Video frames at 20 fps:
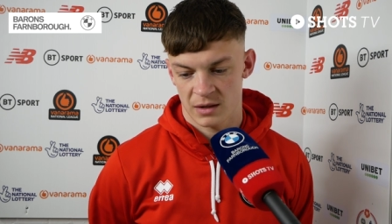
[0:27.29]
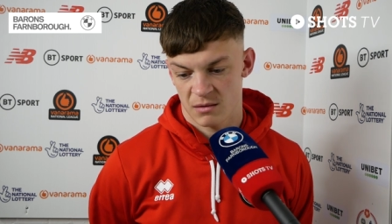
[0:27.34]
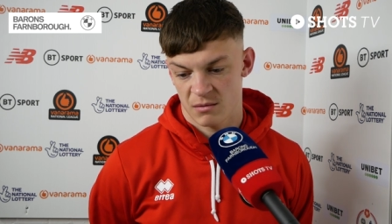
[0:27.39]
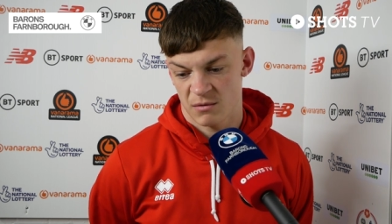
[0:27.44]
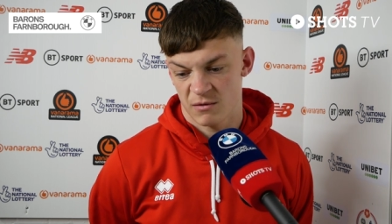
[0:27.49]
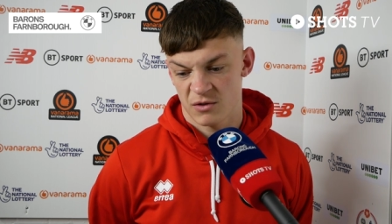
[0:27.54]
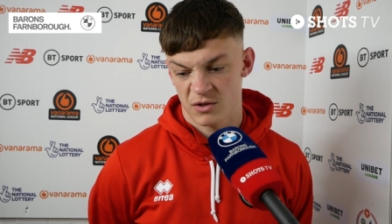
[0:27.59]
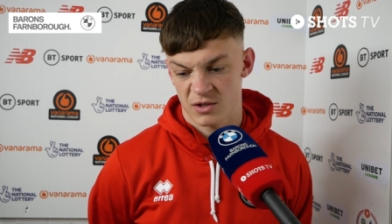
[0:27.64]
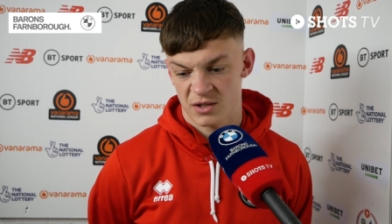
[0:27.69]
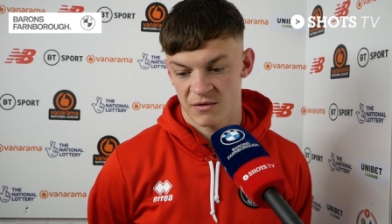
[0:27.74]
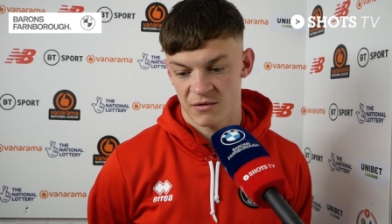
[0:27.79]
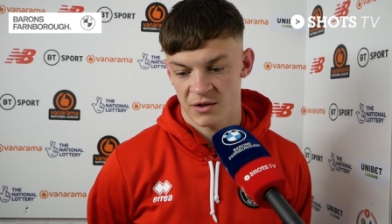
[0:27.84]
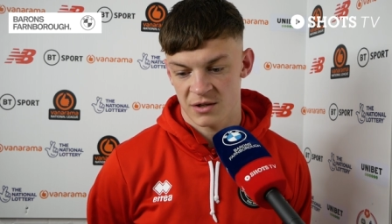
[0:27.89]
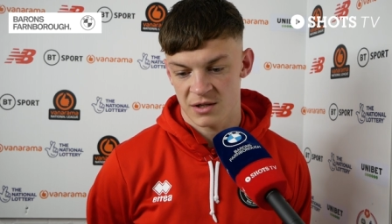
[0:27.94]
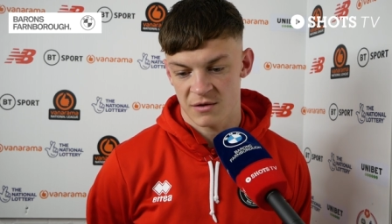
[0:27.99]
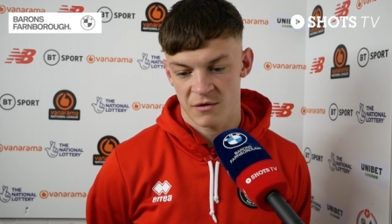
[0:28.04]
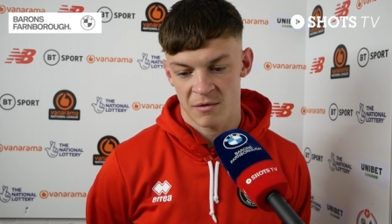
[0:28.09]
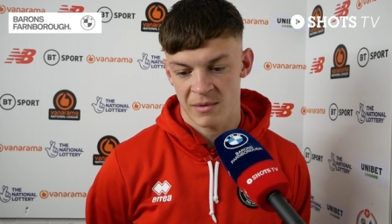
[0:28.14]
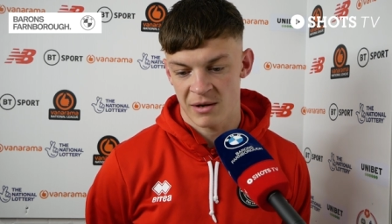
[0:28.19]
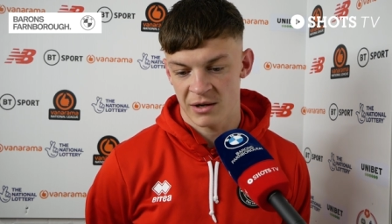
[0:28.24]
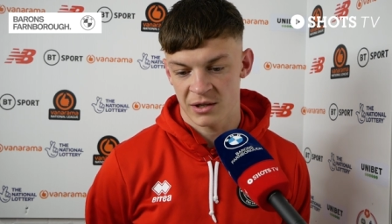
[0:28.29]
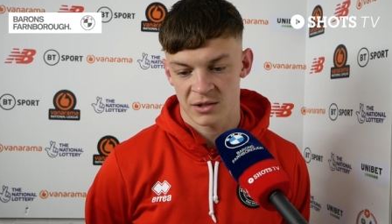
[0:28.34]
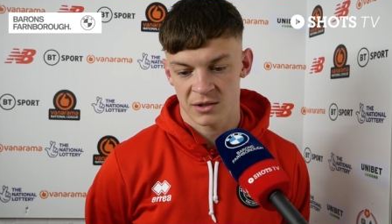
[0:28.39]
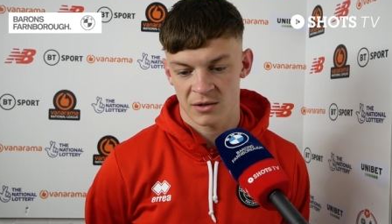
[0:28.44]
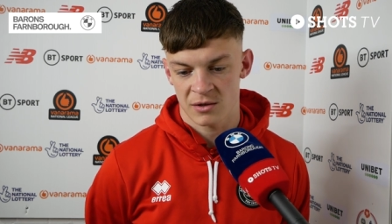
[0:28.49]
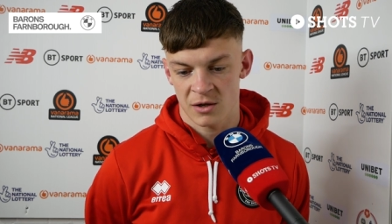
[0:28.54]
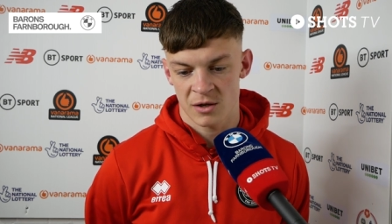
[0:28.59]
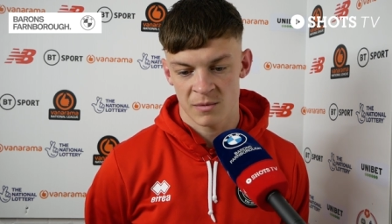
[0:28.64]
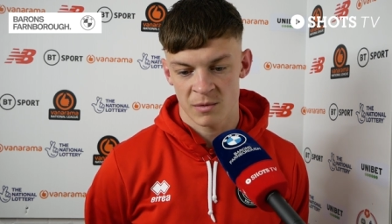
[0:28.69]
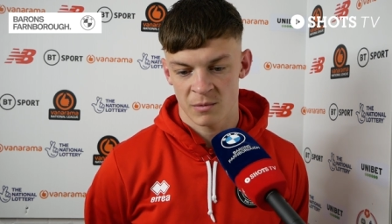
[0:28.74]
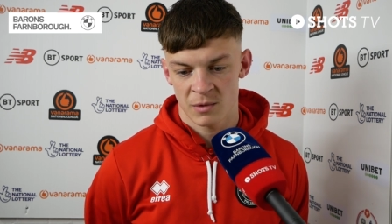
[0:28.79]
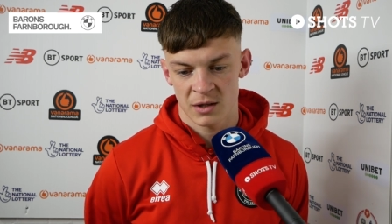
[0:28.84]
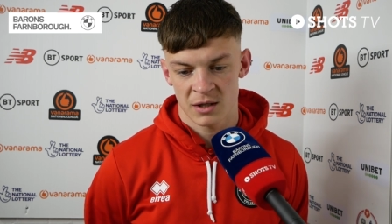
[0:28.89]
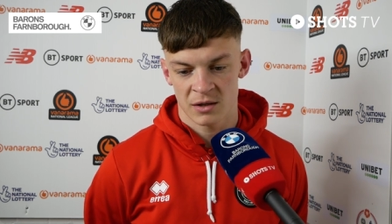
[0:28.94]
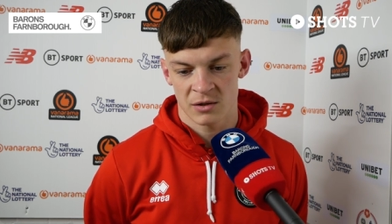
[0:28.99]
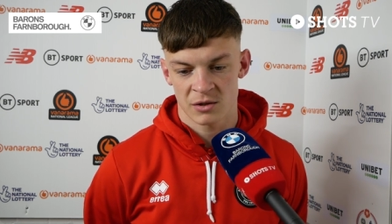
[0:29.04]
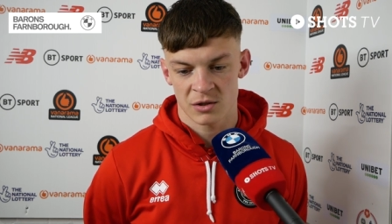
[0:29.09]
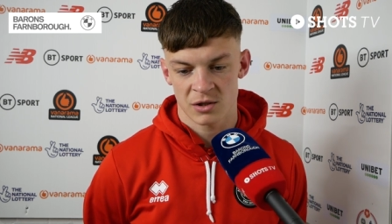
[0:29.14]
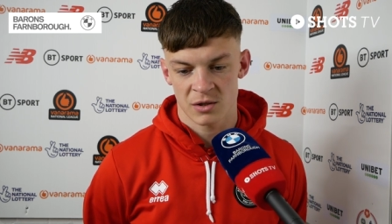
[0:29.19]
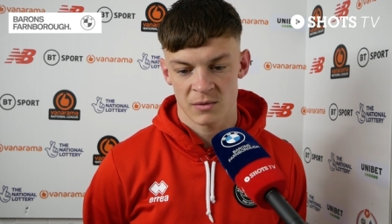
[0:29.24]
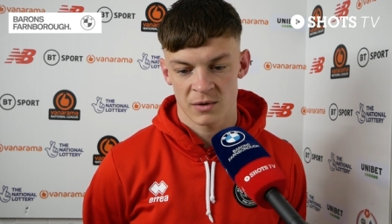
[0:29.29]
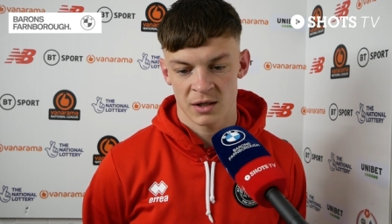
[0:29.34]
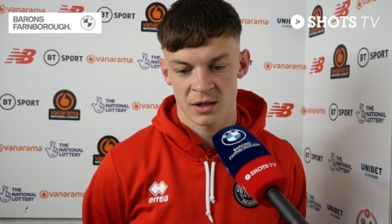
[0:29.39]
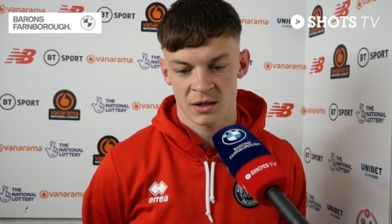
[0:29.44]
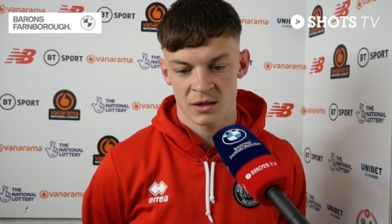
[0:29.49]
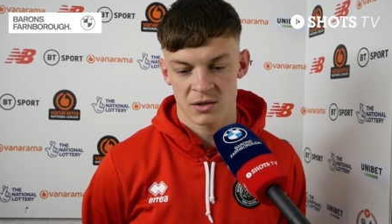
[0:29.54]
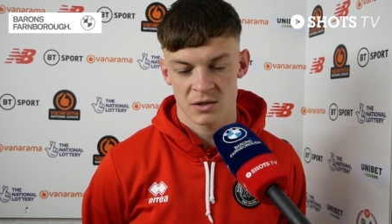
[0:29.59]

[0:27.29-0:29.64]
we've just given ourselves a mountain to climb, and we didn't show any